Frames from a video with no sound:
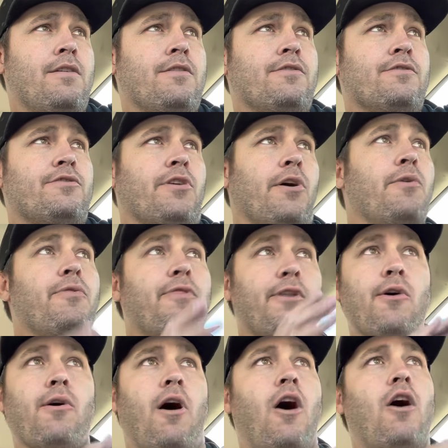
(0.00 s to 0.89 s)
So
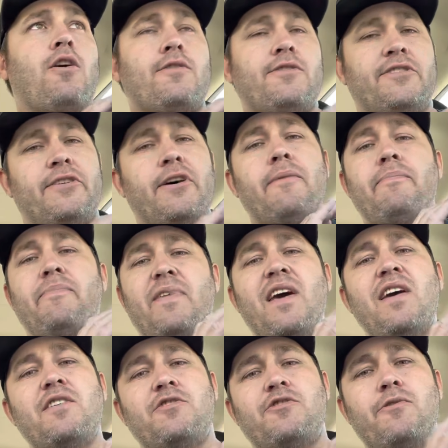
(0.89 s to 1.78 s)
there are some
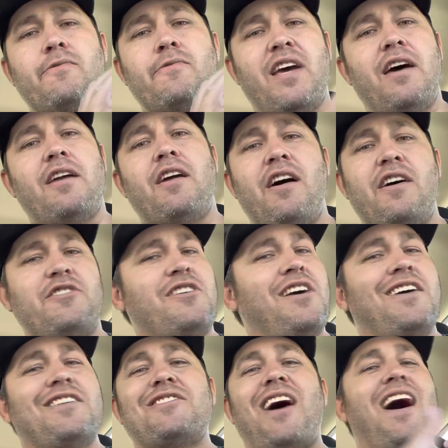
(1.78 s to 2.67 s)
things you cannot
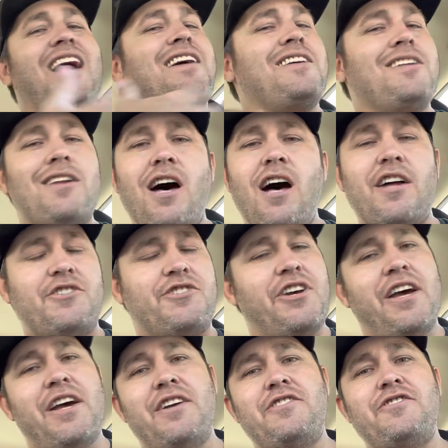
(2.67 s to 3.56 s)
change. I cannot
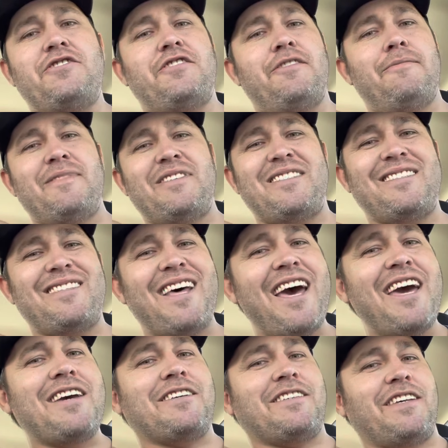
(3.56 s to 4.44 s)
change the
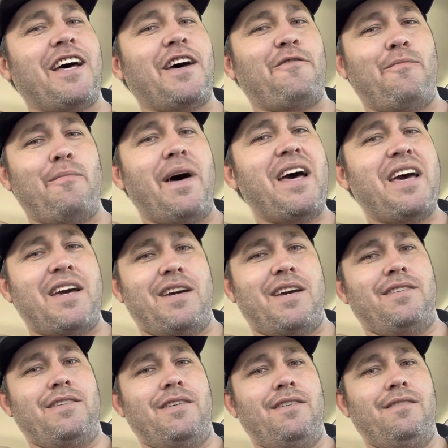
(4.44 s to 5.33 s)
mistakes I've
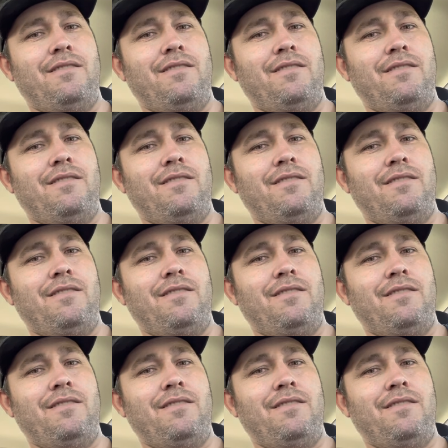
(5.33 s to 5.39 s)
made.